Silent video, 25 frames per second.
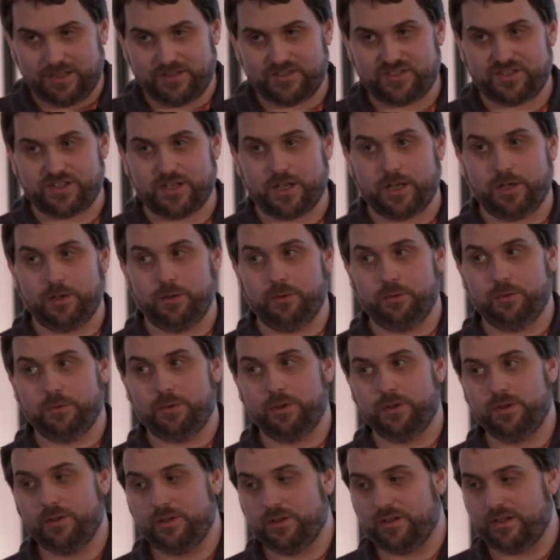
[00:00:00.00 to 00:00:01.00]
So
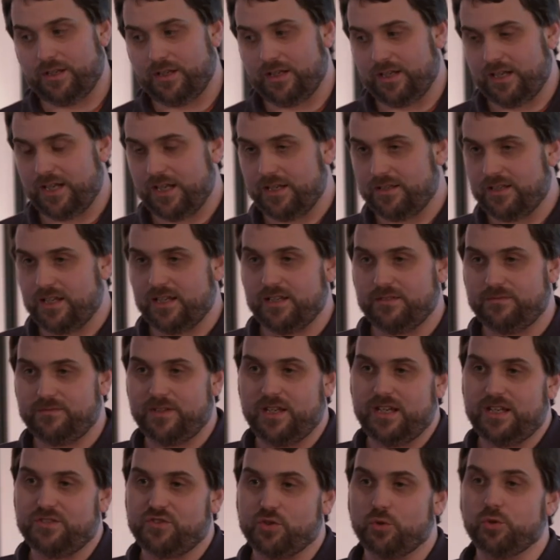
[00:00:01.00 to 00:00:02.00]

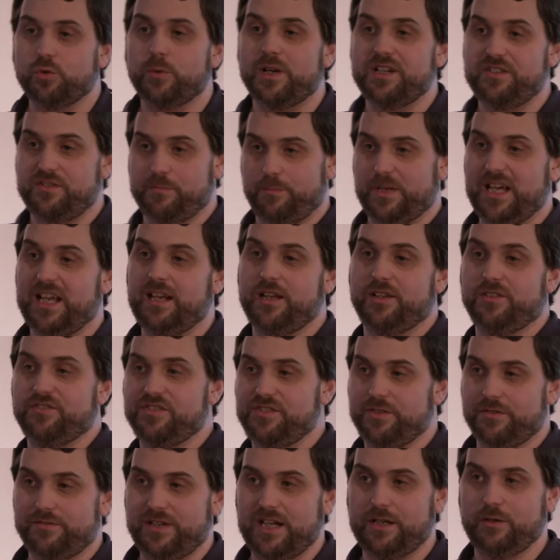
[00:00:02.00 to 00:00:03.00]
it's always a
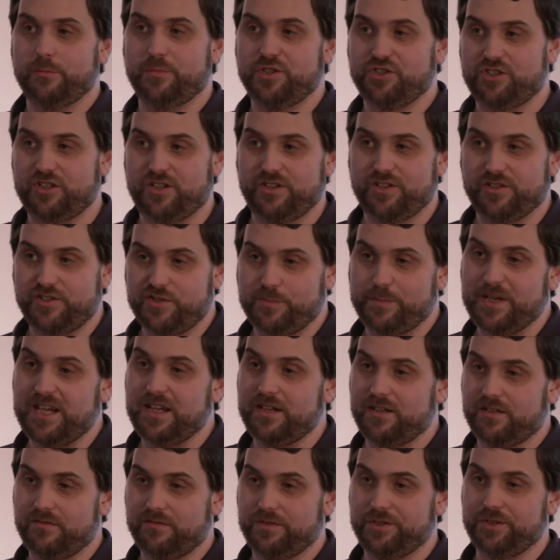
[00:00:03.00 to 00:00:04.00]
balance of how much can I
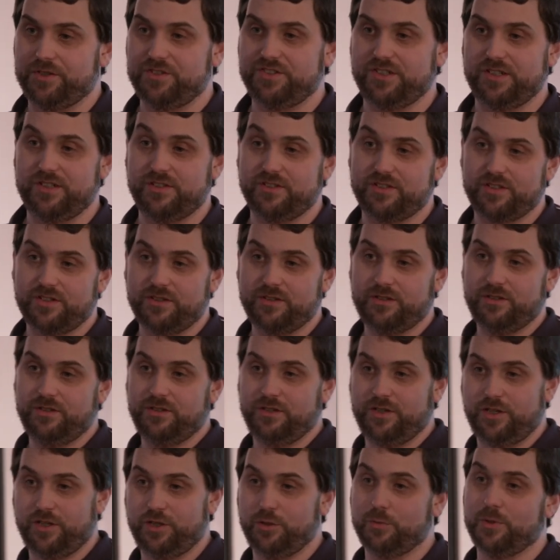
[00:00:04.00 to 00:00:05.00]
spend versus
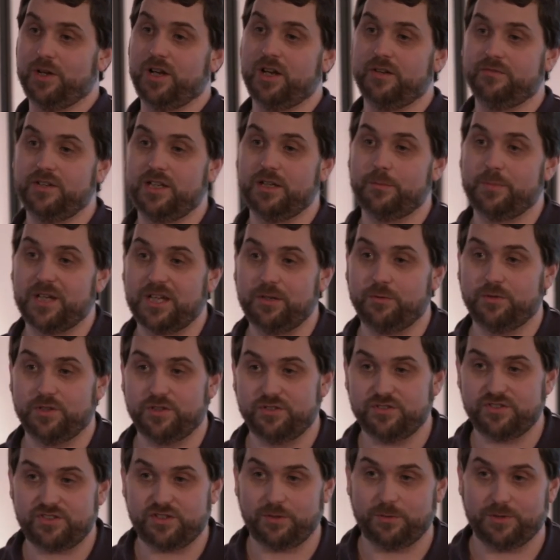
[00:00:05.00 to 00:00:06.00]
who are the
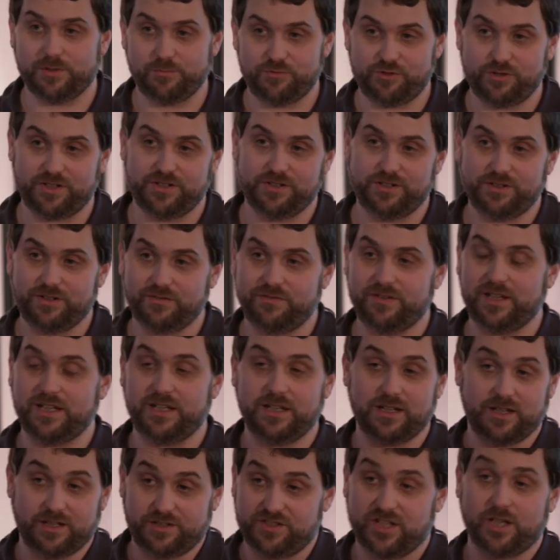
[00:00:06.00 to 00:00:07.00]
opponents who I'm trying to
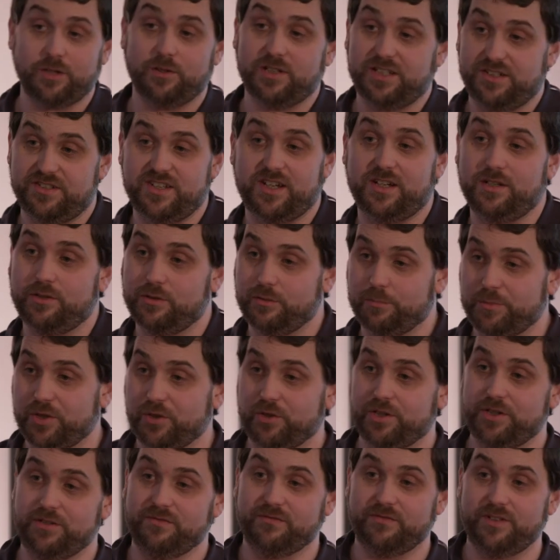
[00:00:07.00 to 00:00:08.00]
defeat. I totally take your
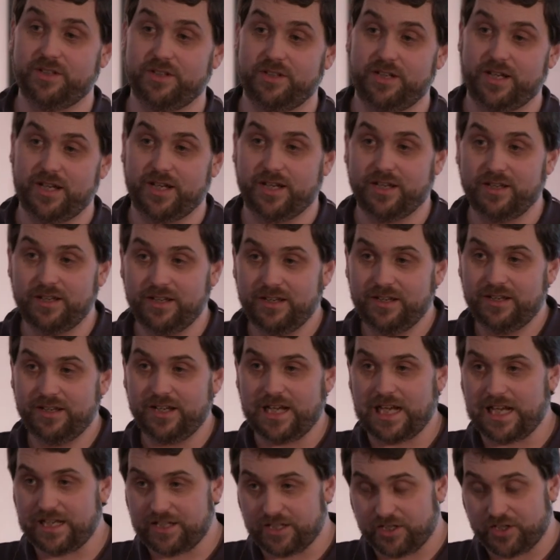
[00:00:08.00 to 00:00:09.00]
point, but
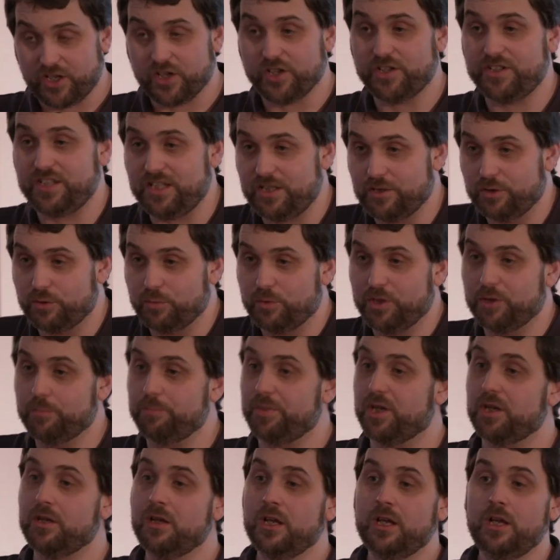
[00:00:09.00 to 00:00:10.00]
in an ideal world,
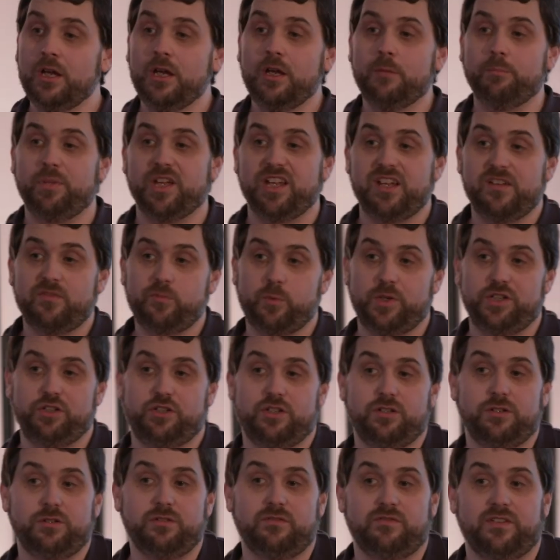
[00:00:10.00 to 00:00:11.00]
but if we
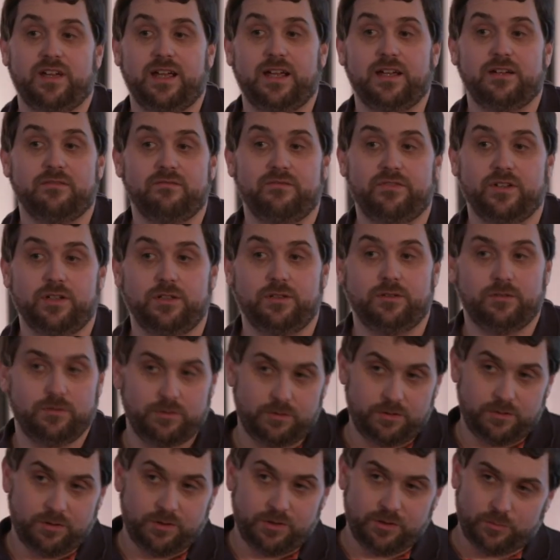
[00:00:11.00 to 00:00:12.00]
do that,
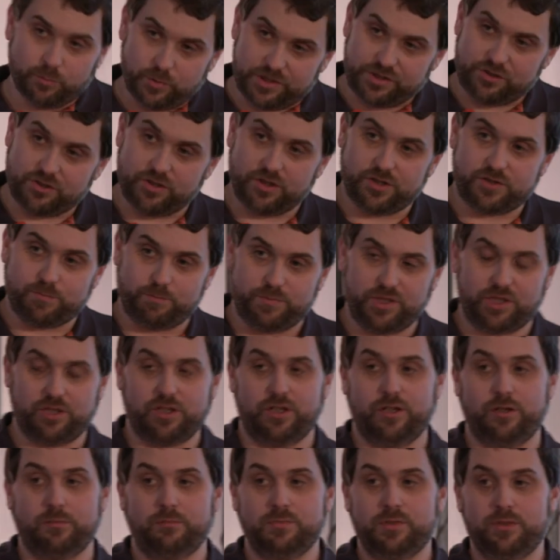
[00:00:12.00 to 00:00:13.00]
then we just
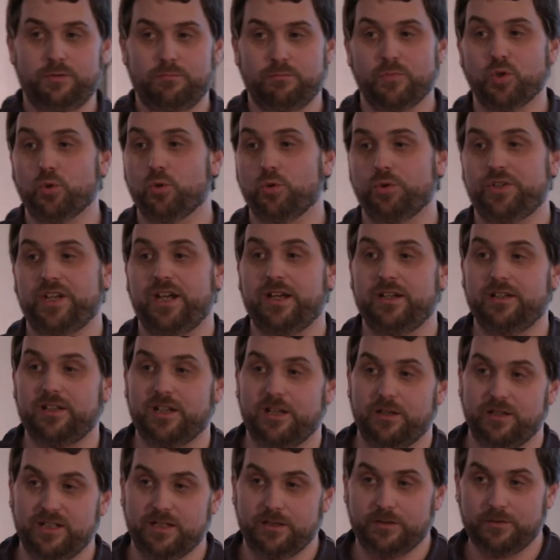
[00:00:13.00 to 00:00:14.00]
become more that
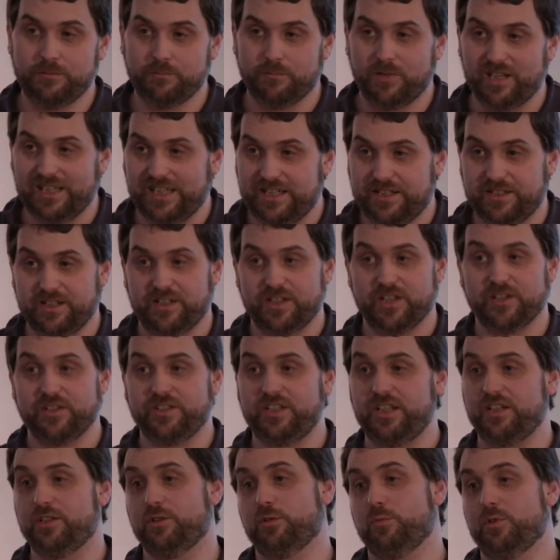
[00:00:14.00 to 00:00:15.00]
going, well, in an
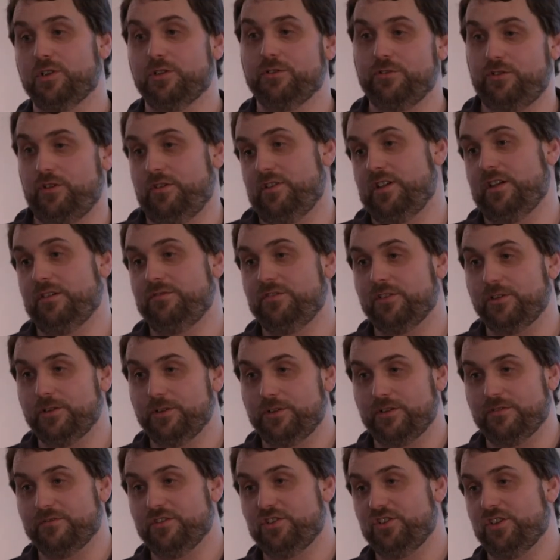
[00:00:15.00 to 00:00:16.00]
ideal world, you'd have to
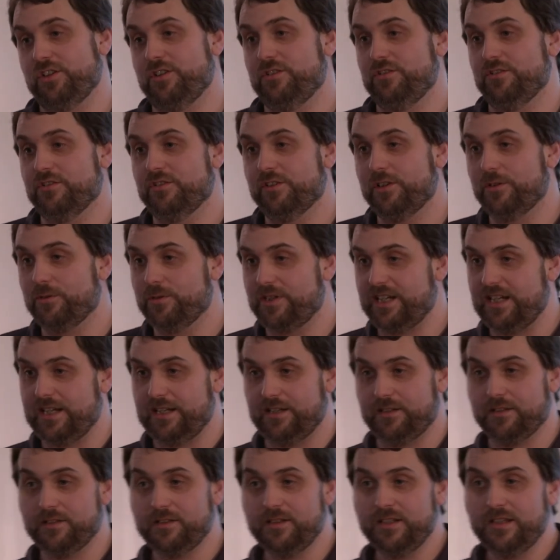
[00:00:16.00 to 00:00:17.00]
look at the sun to log
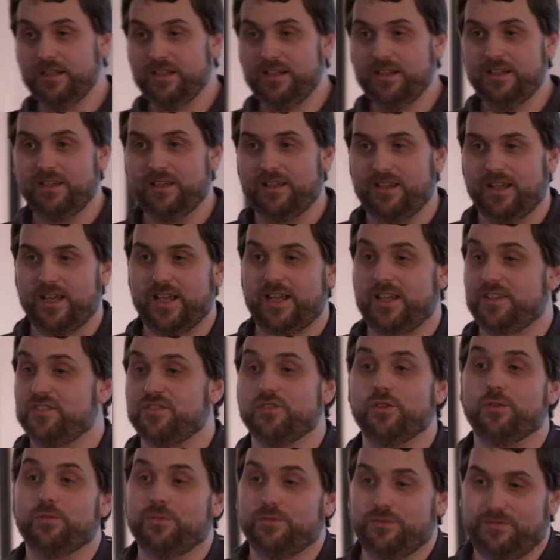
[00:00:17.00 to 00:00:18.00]
in, and it's
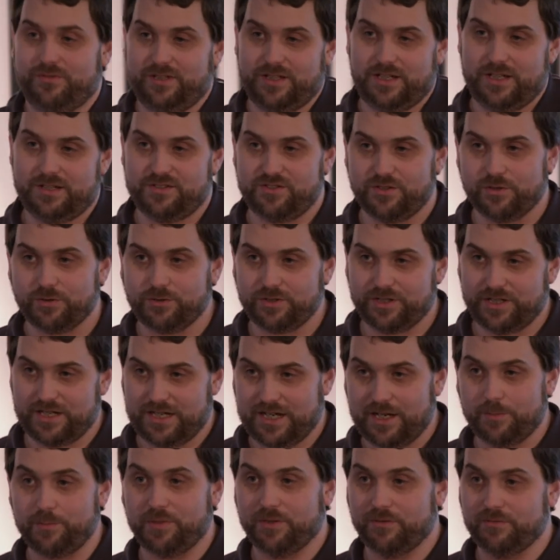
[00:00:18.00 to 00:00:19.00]
not going to
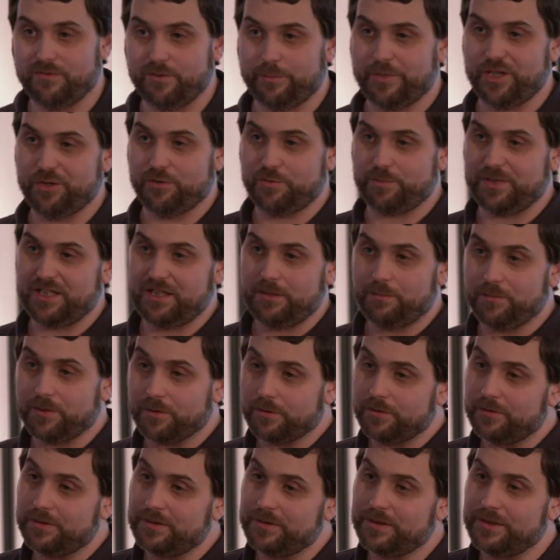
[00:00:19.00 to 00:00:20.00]
happen for most
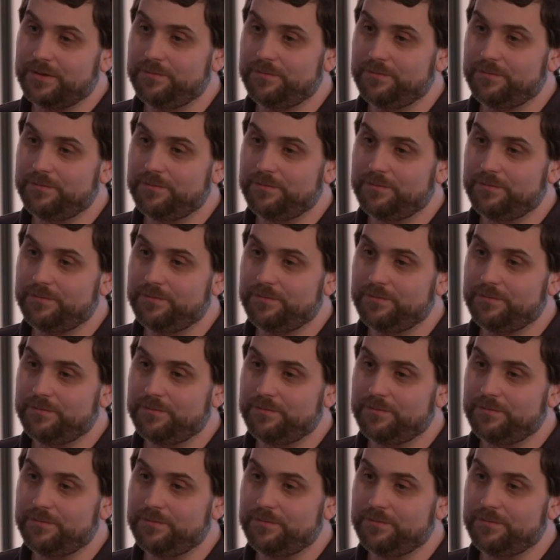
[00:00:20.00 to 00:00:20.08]
people.